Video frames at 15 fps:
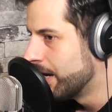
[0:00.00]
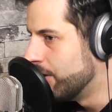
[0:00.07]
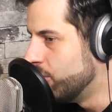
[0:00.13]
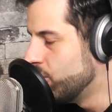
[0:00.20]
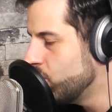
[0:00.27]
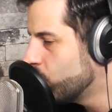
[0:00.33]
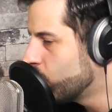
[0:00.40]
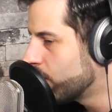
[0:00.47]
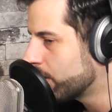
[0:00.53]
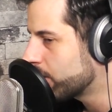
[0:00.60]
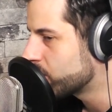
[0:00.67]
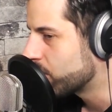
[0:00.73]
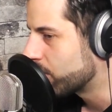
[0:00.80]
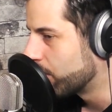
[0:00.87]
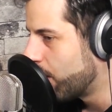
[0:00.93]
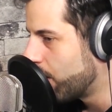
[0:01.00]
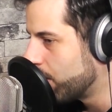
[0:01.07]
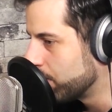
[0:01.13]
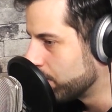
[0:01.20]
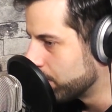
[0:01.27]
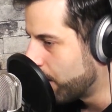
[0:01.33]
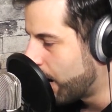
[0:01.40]
New works are
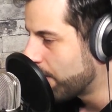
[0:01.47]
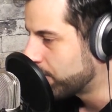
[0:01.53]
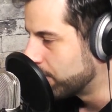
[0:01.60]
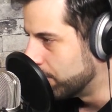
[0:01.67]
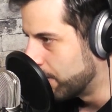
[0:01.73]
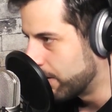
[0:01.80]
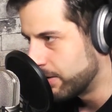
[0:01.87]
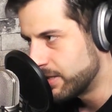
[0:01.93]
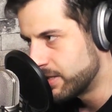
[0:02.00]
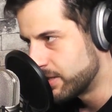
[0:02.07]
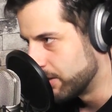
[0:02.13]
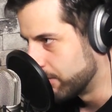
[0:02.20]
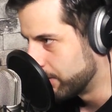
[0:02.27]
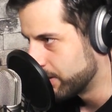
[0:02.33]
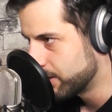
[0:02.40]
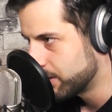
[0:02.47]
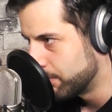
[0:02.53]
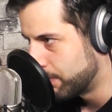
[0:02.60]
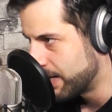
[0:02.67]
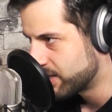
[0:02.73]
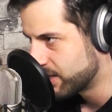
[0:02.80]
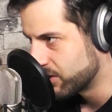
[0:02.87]
all often very serious,
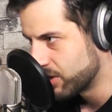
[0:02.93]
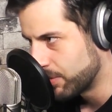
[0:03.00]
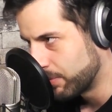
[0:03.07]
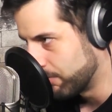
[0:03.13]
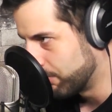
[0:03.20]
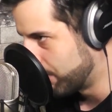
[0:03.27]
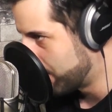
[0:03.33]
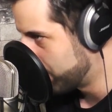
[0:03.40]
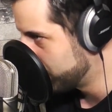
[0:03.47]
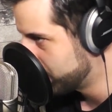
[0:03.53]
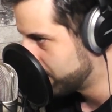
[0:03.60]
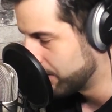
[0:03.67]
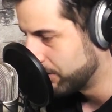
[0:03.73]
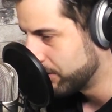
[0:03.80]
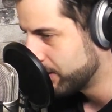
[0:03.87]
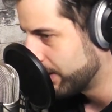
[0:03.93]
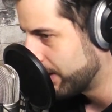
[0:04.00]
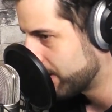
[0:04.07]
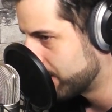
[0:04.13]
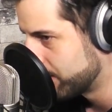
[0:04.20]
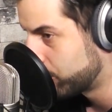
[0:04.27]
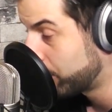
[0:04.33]
based on something very serious, and
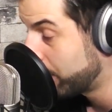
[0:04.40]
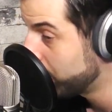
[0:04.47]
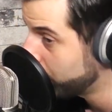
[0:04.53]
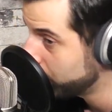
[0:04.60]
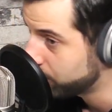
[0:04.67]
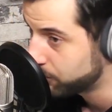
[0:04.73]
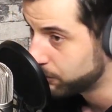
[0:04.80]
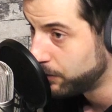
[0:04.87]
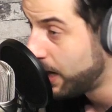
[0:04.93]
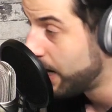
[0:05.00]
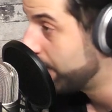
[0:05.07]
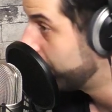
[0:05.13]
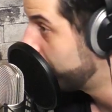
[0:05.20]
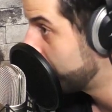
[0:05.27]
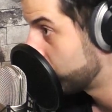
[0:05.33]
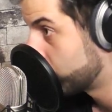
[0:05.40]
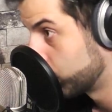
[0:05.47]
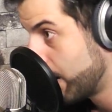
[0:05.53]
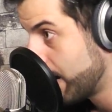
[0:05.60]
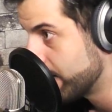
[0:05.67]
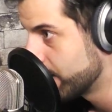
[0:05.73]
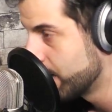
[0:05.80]
that's the trend, which is fine. That's
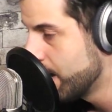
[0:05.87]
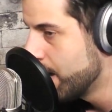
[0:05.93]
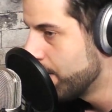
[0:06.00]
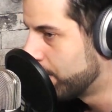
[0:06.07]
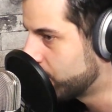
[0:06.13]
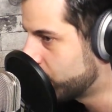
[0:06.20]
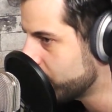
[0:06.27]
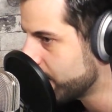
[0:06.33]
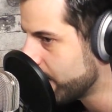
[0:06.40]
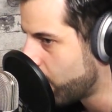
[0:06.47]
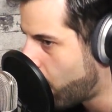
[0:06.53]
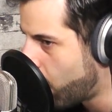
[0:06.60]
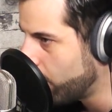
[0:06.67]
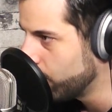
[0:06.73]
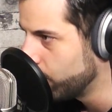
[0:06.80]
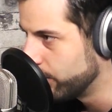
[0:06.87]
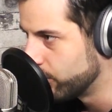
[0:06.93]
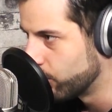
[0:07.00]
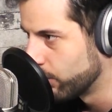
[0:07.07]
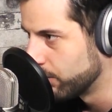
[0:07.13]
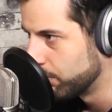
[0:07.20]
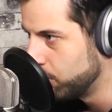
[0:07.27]
great. But just like Hollywood in
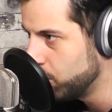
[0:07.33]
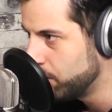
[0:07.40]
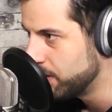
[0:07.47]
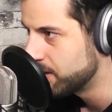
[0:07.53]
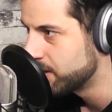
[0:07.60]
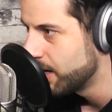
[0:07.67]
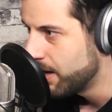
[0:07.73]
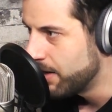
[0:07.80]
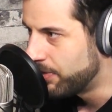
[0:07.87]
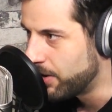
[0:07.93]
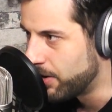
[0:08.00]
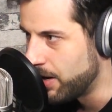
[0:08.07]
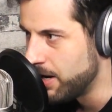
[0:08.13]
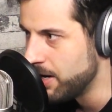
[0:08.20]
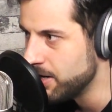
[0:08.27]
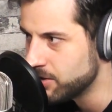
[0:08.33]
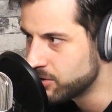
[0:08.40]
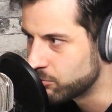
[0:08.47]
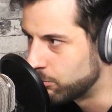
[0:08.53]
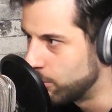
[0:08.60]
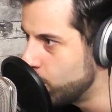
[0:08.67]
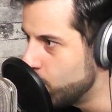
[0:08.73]
the world of movies, there is
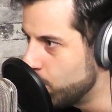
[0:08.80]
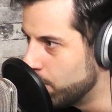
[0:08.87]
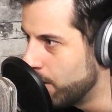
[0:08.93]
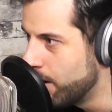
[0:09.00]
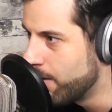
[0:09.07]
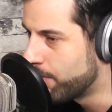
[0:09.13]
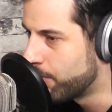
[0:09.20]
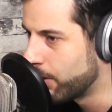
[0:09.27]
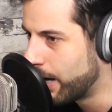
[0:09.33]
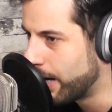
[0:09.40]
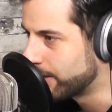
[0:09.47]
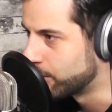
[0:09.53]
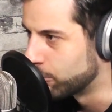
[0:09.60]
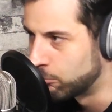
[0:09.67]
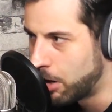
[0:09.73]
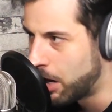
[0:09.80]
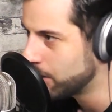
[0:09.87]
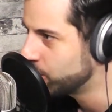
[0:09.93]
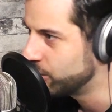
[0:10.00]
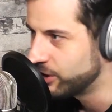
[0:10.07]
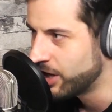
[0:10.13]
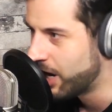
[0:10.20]
room for like the raunchy